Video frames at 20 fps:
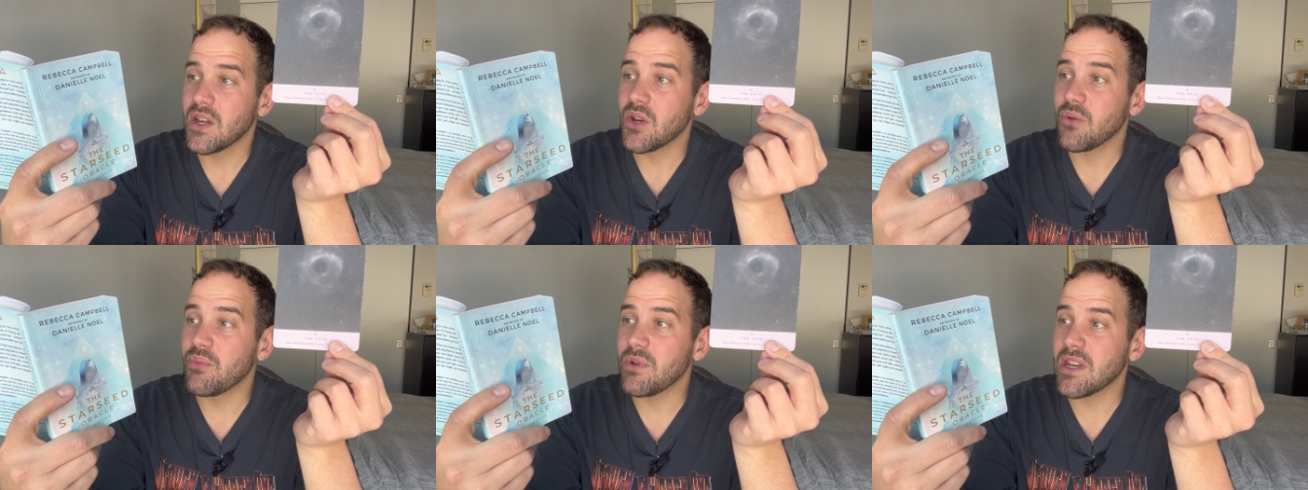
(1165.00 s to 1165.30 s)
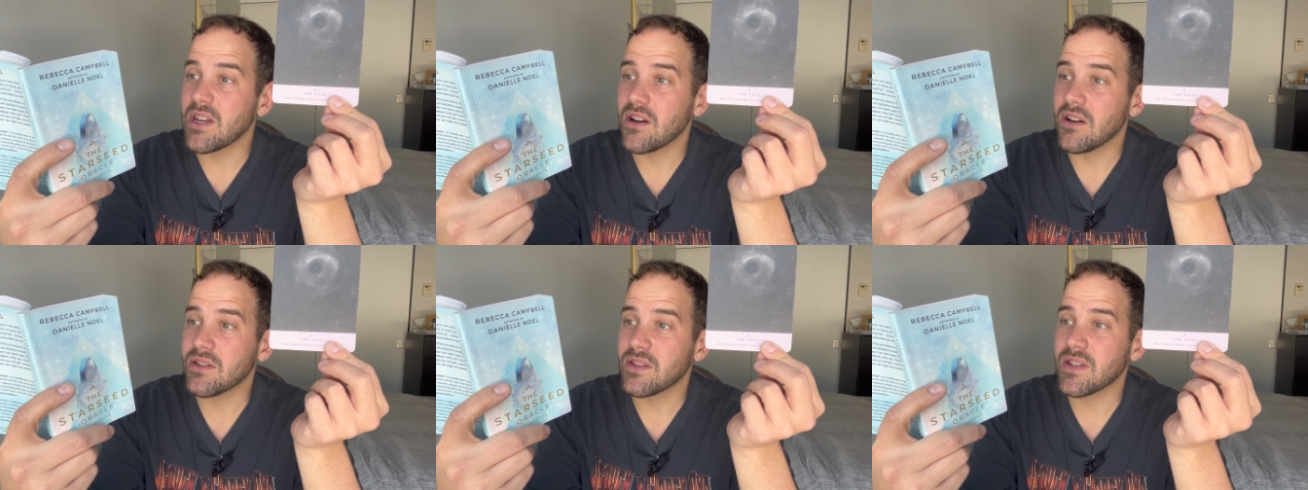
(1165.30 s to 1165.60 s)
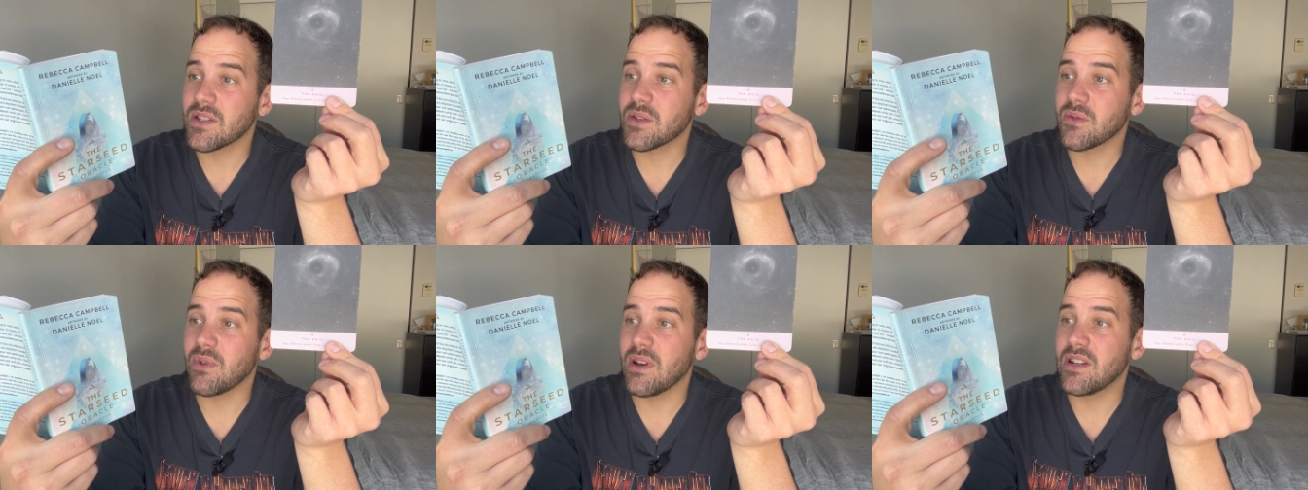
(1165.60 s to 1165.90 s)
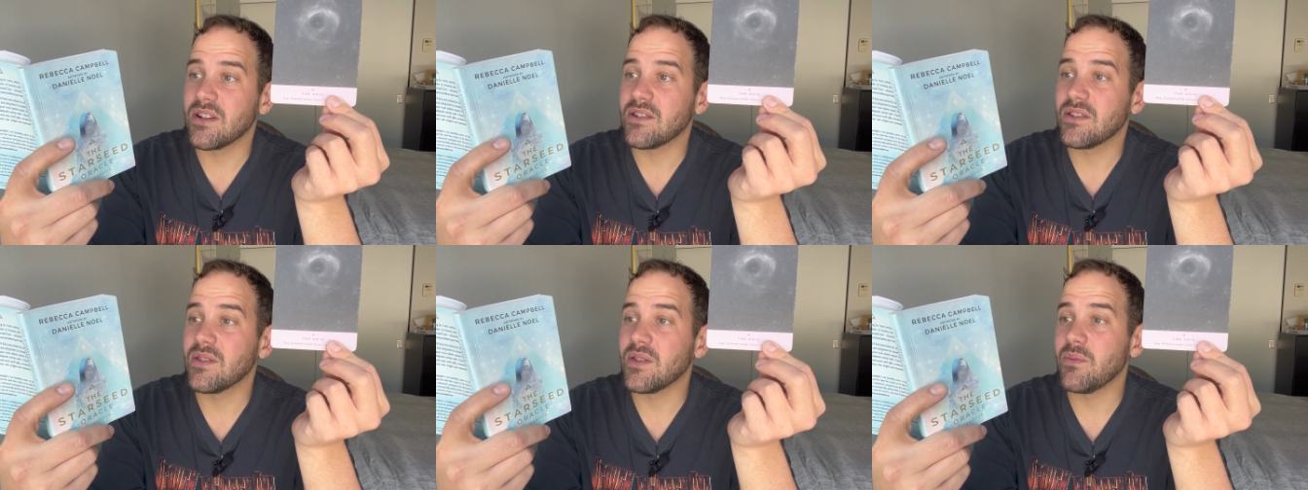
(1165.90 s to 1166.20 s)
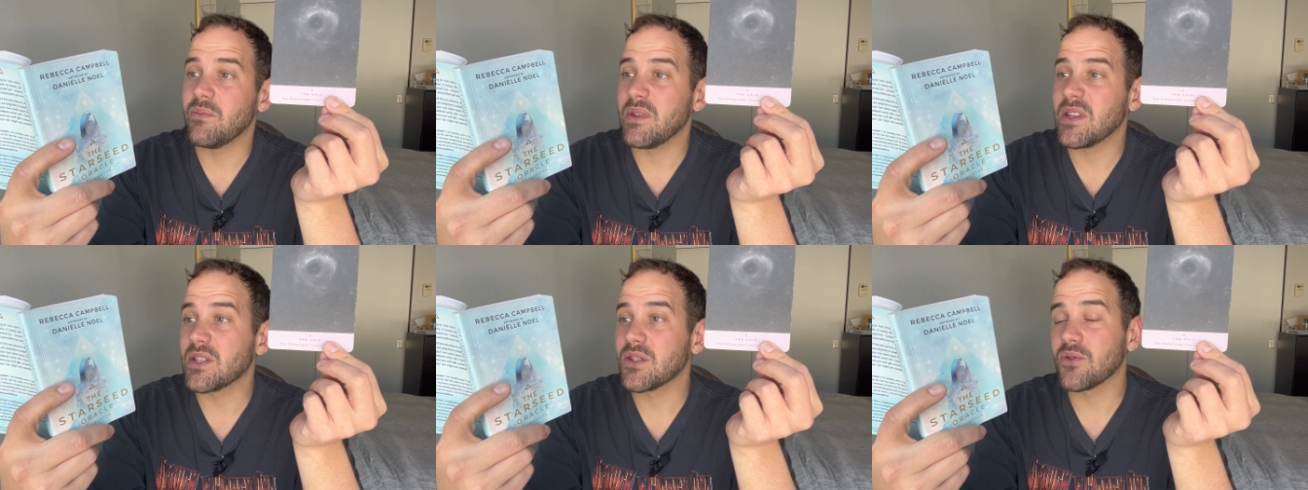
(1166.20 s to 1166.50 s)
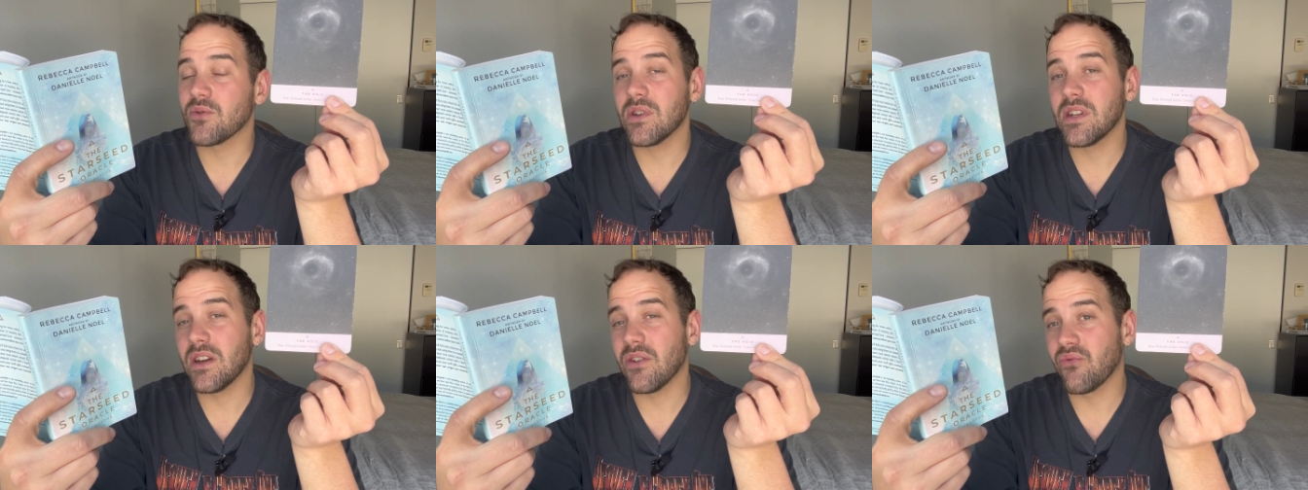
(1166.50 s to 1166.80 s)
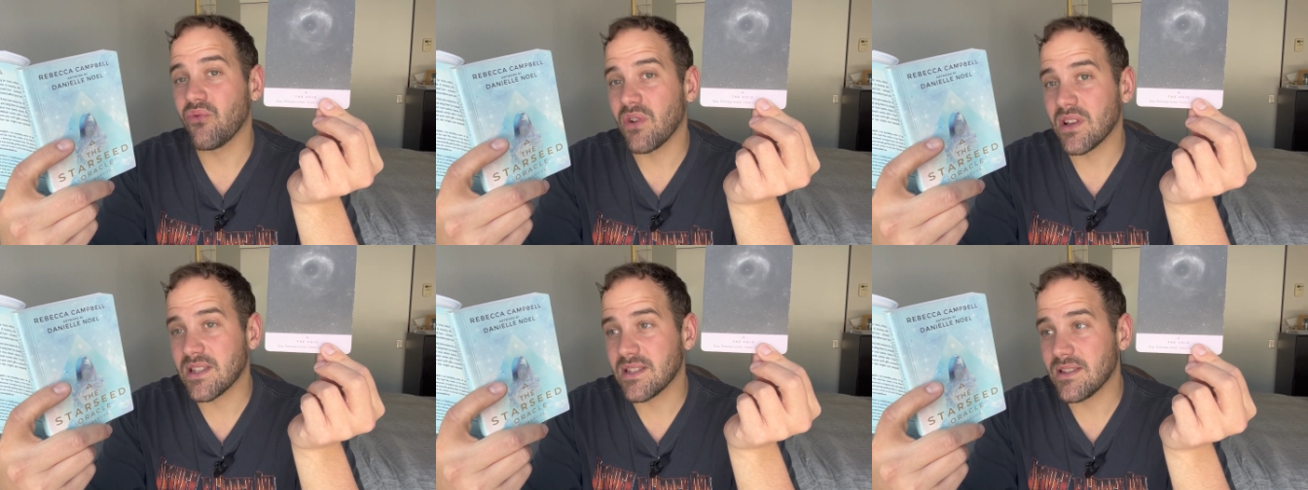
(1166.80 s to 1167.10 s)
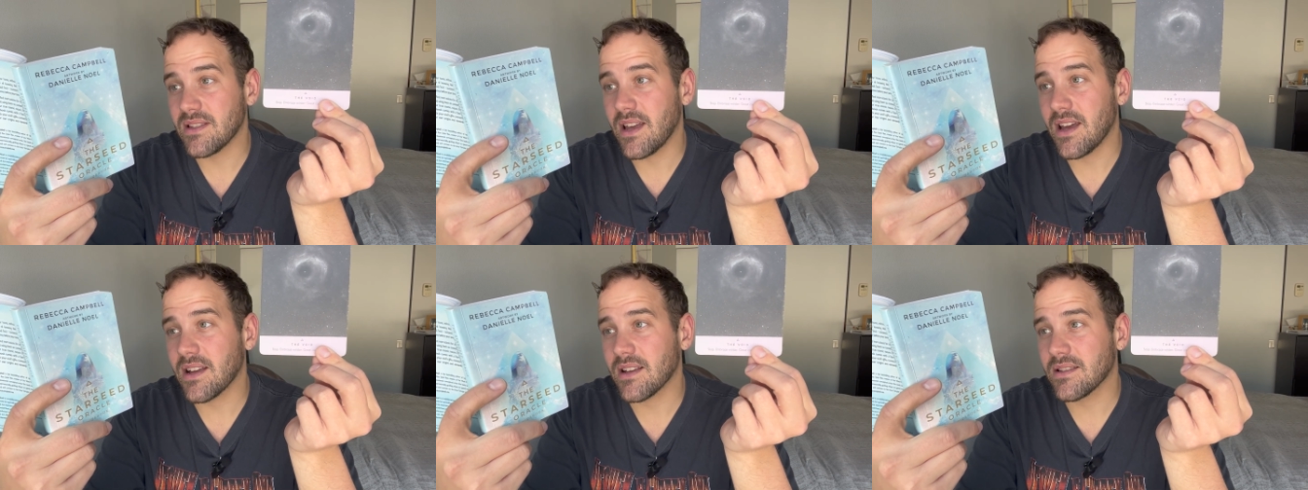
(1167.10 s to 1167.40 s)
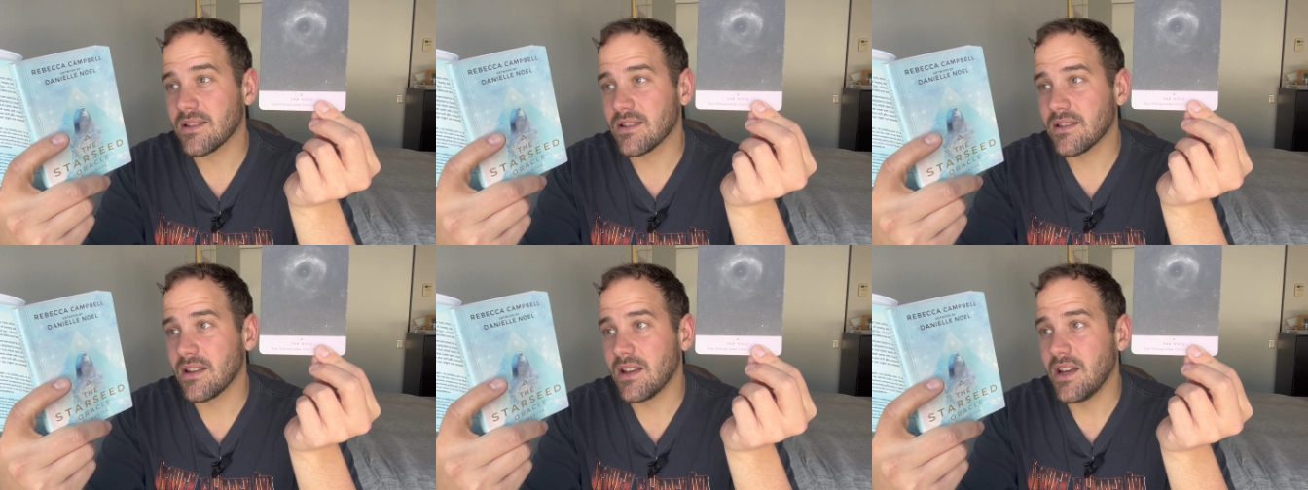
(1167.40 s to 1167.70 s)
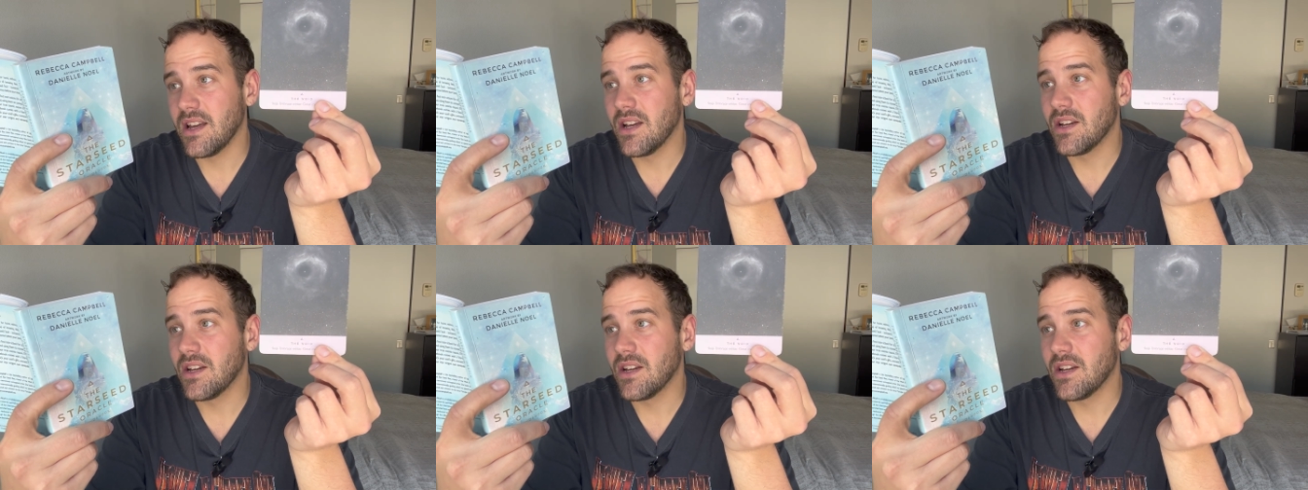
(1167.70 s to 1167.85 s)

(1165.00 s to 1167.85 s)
you're being called to surrender to the mystery of what's next,